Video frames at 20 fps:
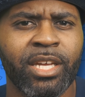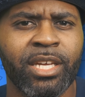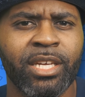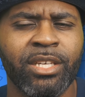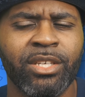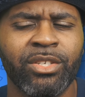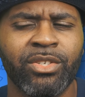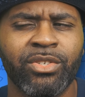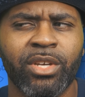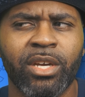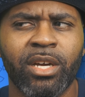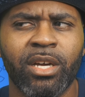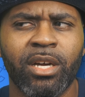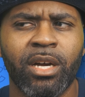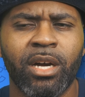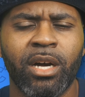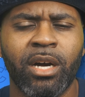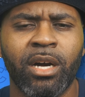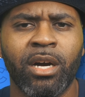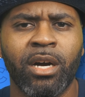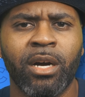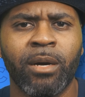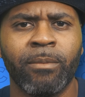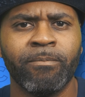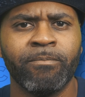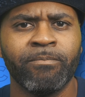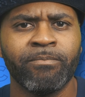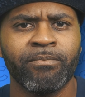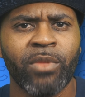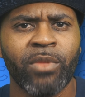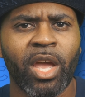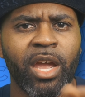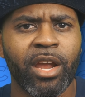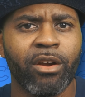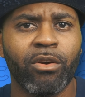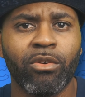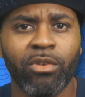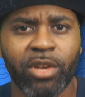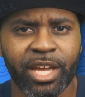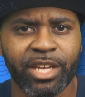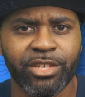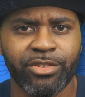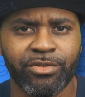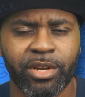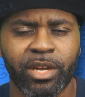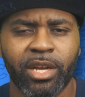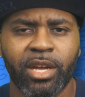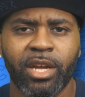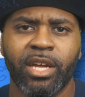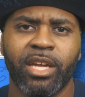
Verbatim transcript: is um, Harold Landry.